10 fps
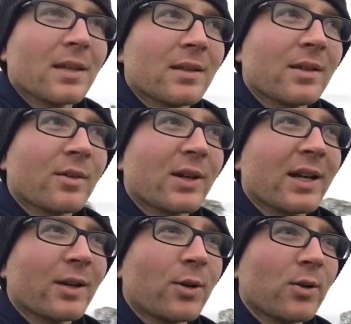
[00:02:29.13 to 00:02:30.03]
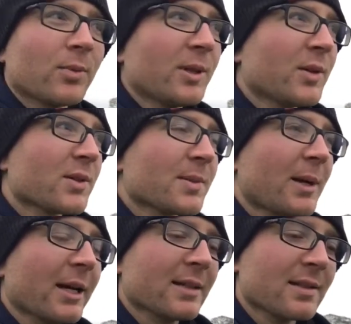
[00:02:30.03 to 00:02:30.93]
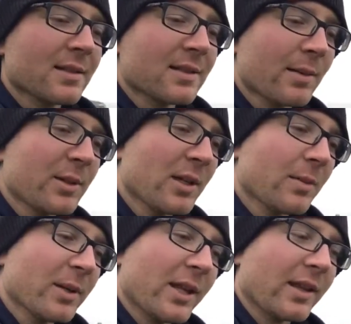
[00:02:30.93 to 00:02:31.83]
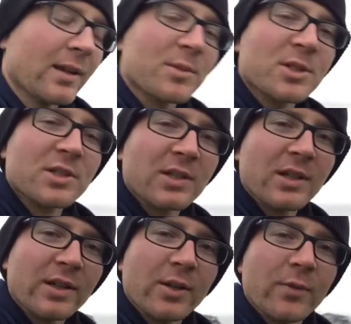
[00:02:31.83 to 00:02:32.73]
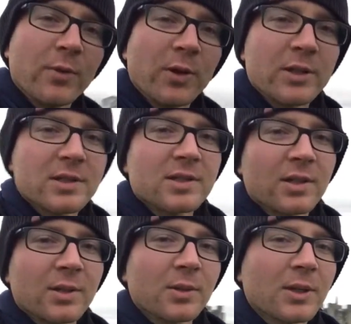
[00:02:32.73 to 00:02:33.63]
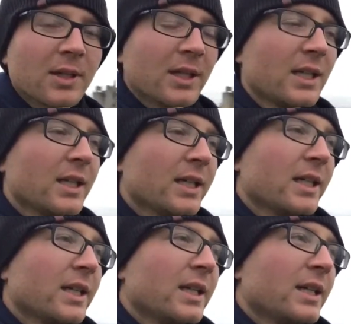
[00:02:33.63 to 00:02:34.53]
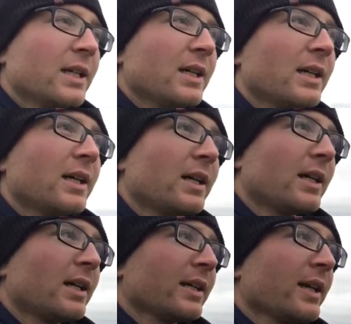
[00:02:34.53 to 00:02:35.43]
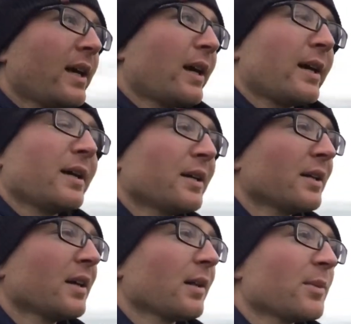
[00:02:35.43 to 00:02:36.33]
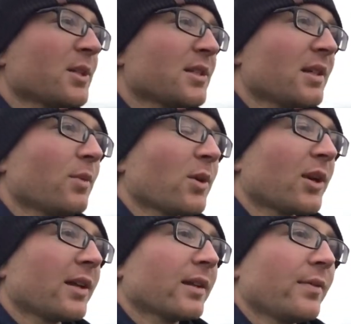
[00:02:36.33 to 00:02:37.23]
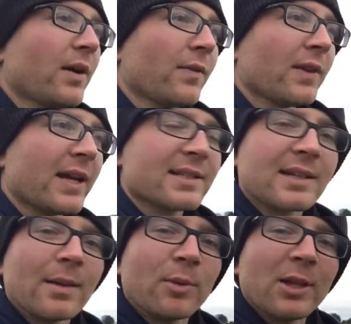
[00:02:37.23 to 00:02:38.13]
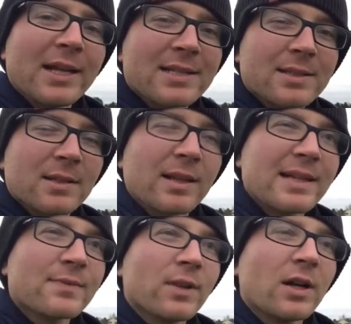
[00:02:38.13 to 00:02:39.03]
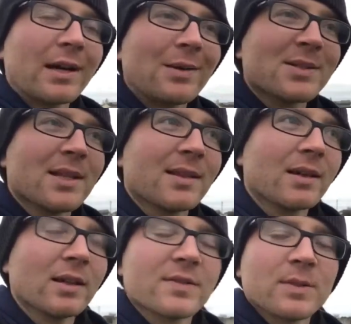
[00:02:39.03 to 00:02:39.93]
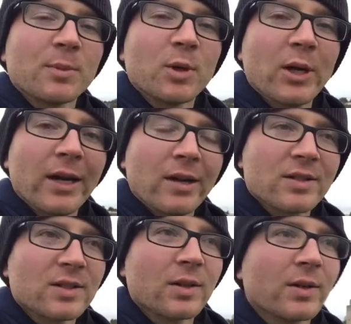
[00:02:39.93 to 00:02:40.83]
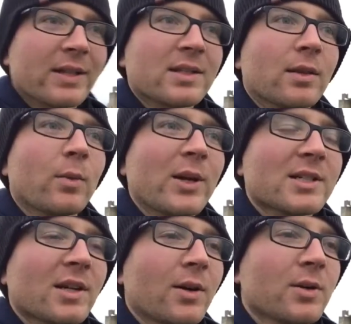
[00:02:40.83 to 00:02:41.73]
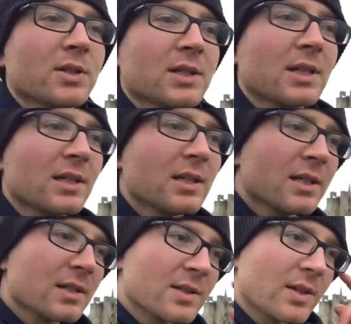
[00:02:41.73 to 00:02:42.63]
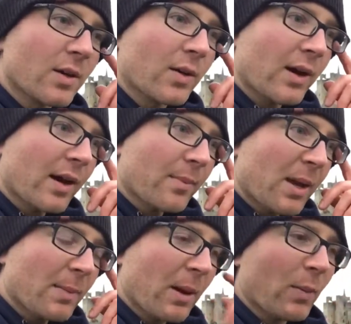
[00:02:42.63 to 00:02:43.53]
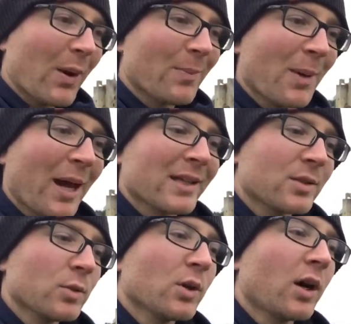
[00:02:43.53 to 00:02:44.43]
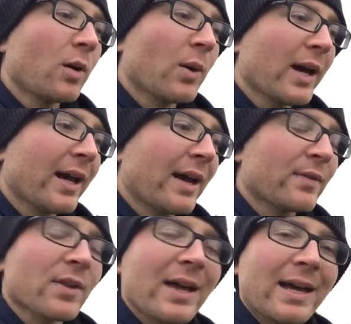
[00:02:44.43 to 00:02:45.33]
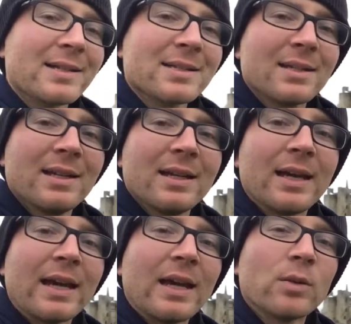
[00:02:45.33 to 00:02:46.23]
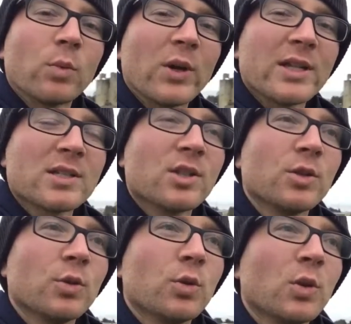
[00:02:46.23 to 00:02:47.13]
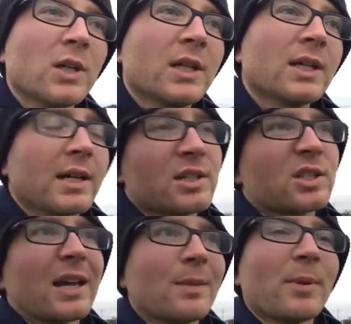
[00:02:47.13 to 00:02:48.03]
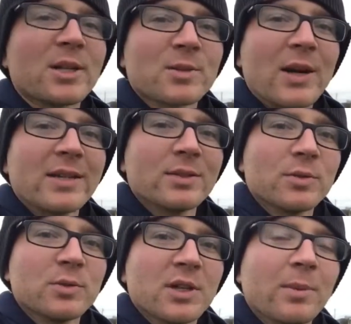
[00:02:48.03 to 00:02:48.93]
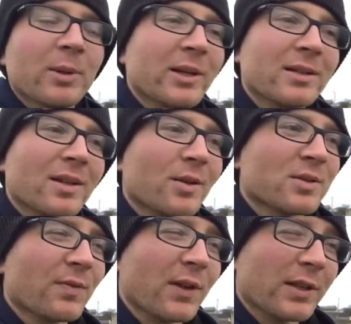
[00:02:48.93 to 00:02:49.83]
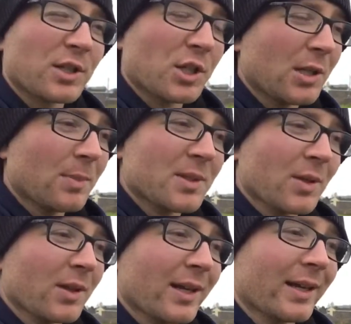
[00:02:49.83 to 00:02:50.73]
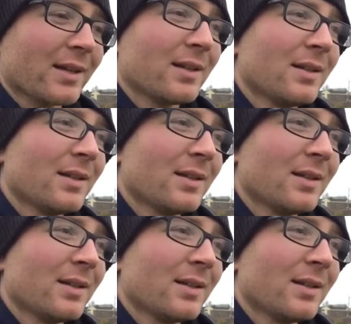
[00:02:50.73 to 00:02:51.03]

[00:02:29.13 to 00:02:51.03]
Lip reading: you know, kind of cold to be doing some hikes this time of year, but I think I'm just gonna go for it. So yeah, let me see, where did I leave off last time? Last vlog I was at the Cliffs of Moher, so that's on the west coast. So I made my way back to Galway after that, and I just got a bus ride to Dublin. You know, it's fairly cheap. It's only like